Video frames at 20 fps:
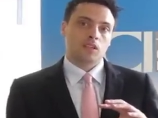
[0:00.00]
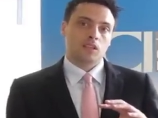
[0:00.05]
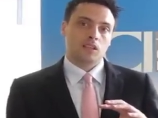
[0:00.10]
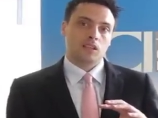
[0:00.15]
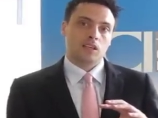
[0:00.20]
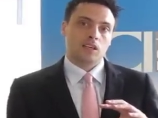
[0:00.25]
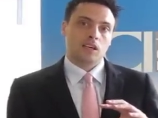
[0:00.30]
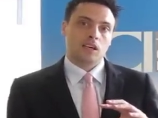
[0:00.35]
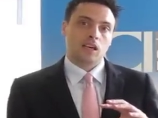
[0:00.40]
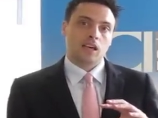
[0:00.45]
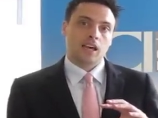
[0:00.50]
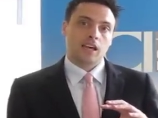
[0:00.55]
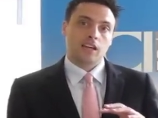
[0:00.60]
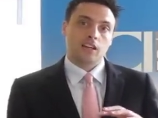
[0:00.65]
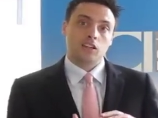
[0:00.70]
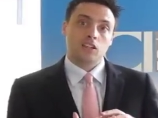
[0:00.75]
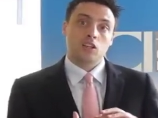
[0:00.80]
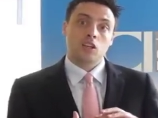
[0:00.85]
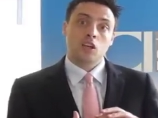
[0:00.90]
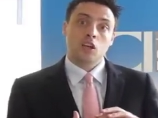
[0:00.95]
Uh,
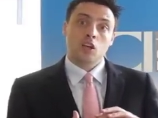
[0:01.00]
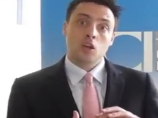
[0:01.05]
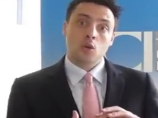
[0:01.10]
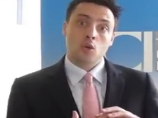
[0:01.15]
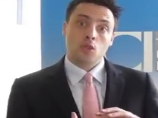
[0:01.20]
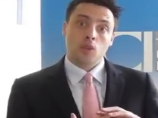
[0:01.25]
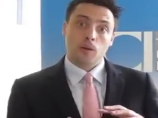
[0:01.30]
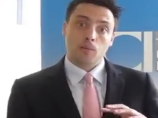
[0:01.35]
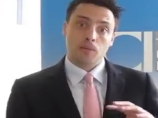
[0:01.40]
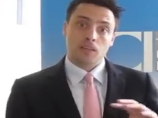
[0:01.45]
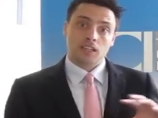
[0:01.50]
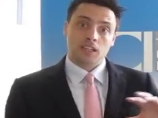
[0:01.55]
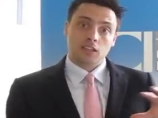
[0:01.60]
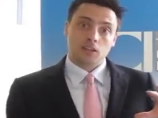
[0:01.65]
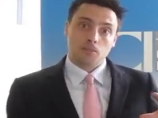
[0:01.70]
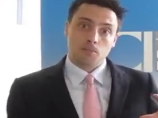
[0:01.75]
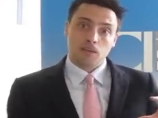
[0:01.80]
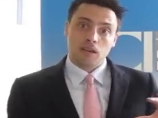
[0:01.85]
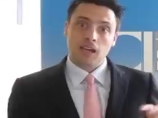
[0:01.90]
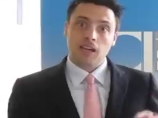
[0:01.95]
and then we can
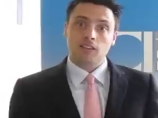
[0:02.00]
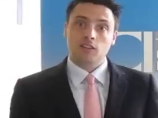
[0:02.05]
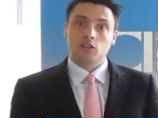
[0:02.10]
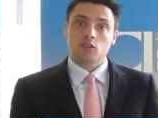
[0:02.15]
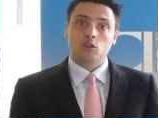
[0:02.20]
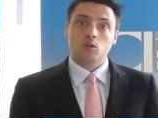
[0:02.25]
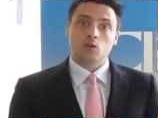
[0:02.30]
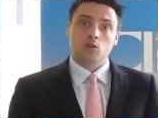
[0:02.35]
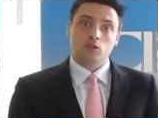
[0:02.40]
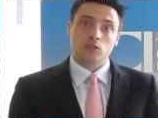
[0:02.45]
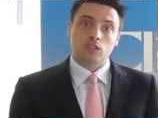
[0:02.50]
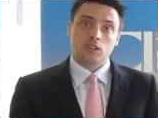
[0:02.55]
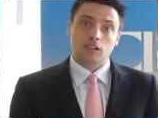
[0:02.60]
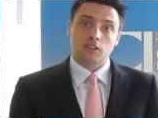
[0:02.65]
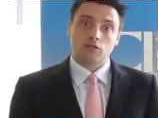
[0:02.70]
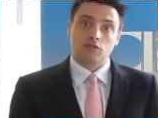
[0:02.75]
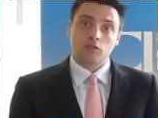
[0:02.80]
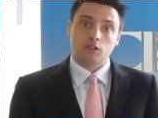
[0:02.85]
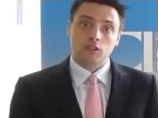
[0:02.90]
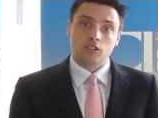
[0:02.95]
compare the scores
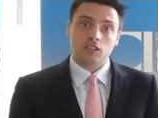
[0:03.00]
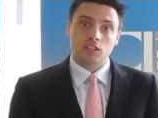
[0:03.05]
across